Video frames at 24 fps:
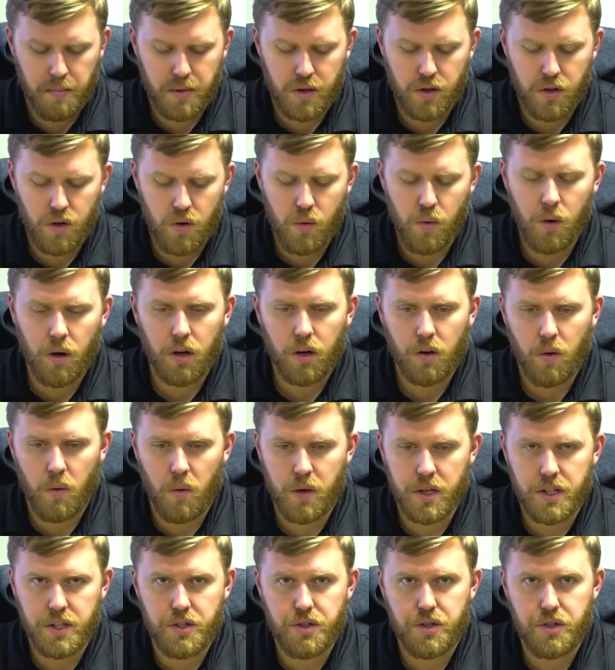you are
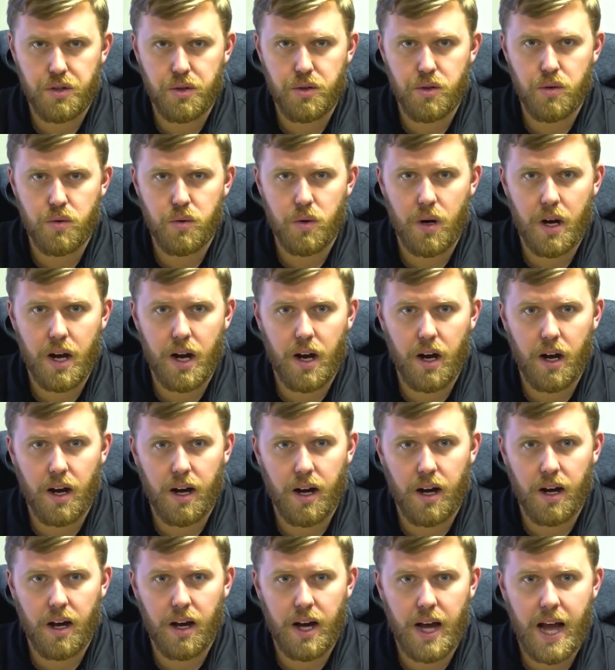going to
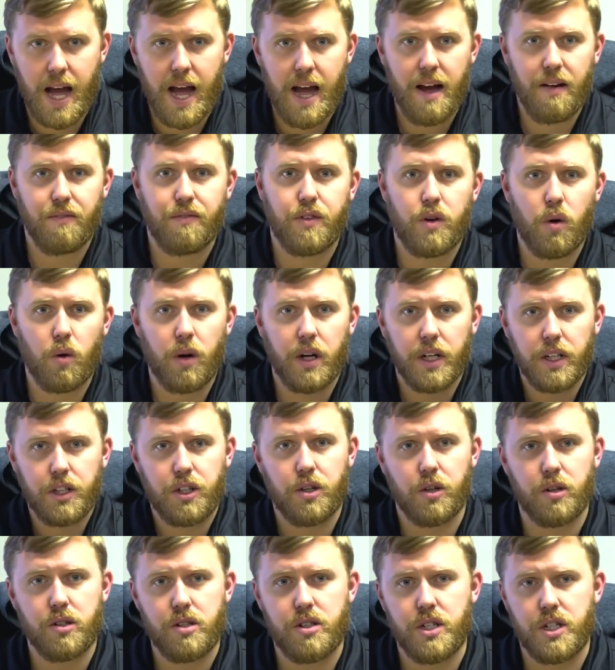have your
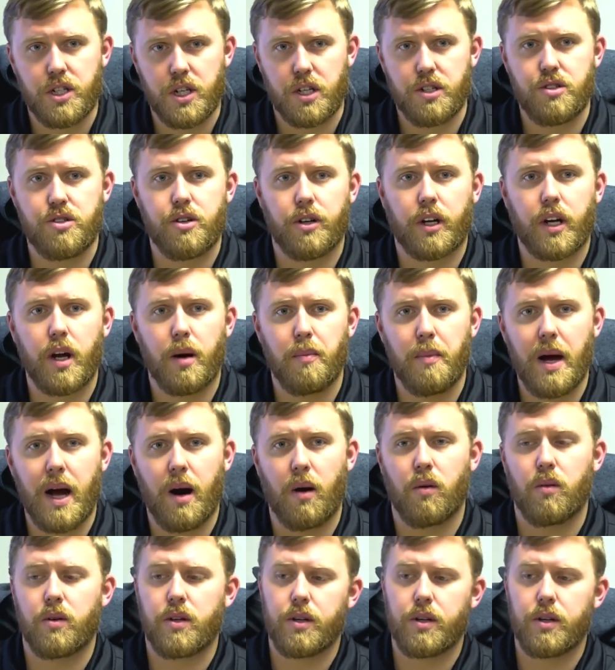insurance adjuster come out.